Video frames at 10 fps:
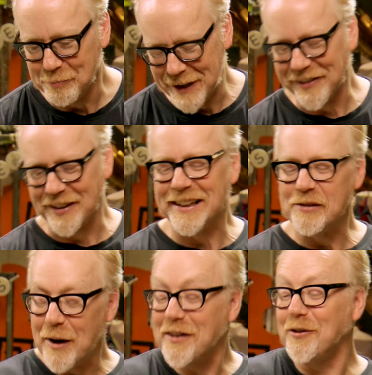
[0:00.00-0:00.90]
basically.
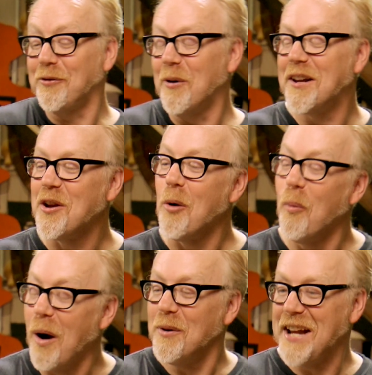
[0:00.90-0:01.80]
Redditors want to know
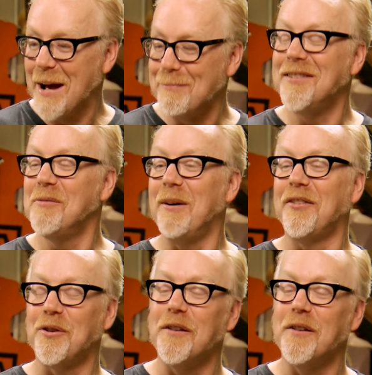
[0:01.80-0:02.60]
what would happen to Buster